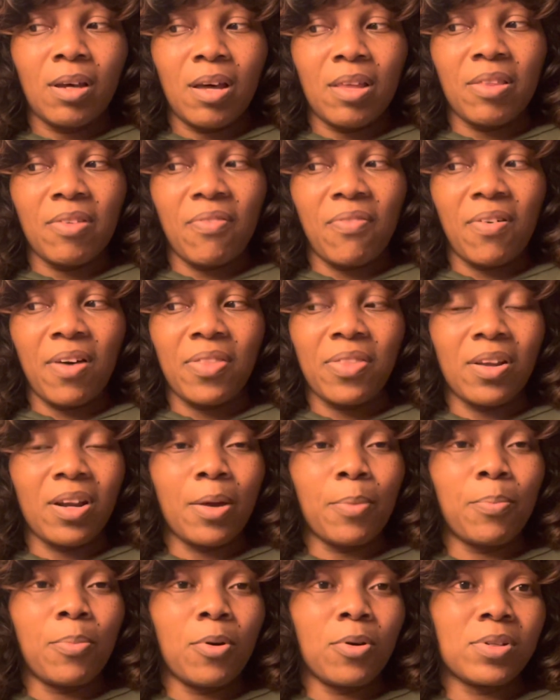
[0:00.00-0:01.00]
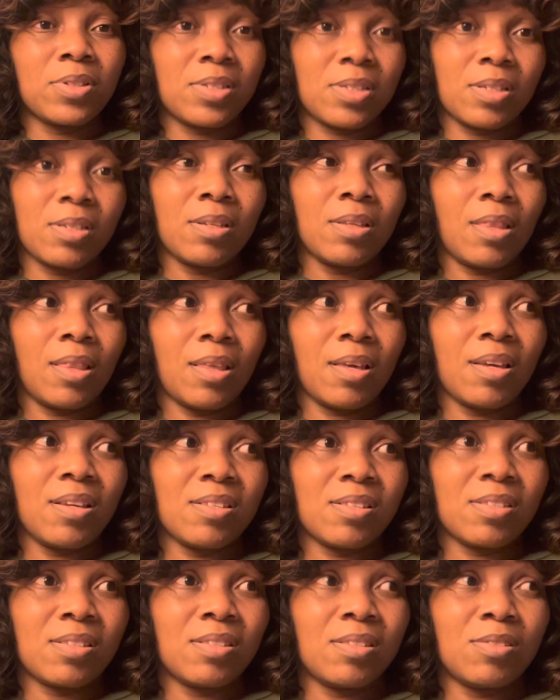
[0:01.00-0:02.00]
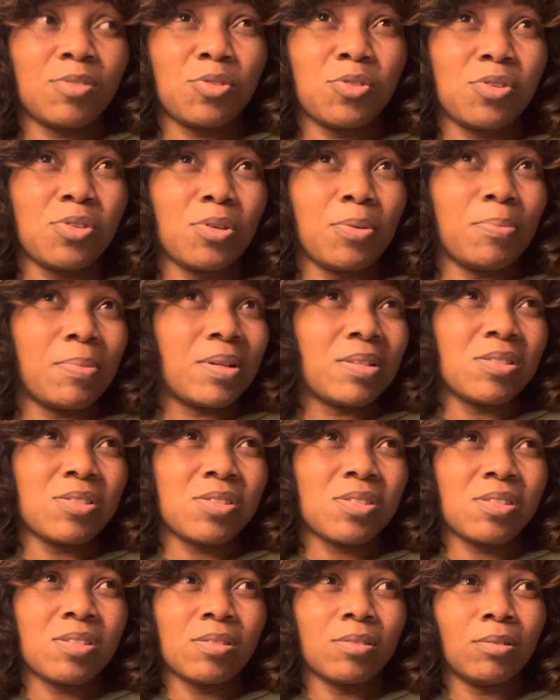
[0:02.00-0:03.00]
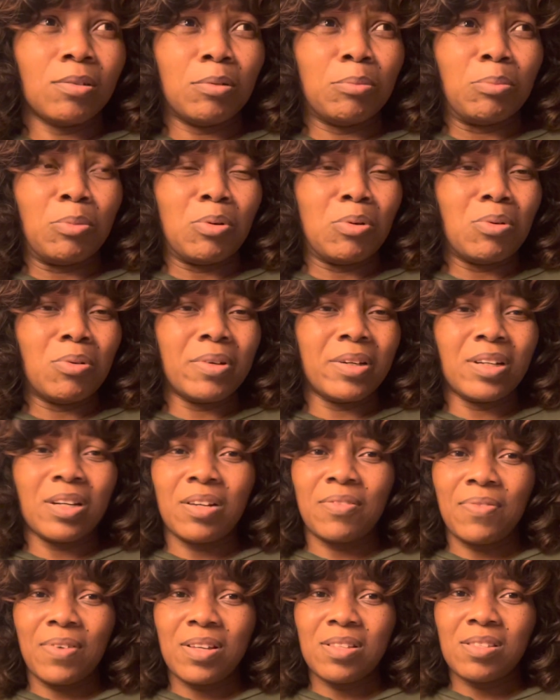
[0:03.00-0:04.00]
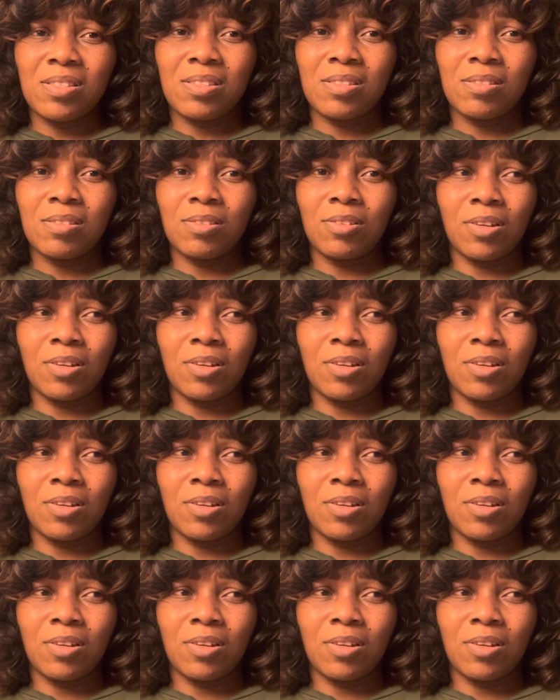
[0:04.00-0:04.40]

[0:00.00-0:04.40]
And the fact that I booked this 2 months or more in advance,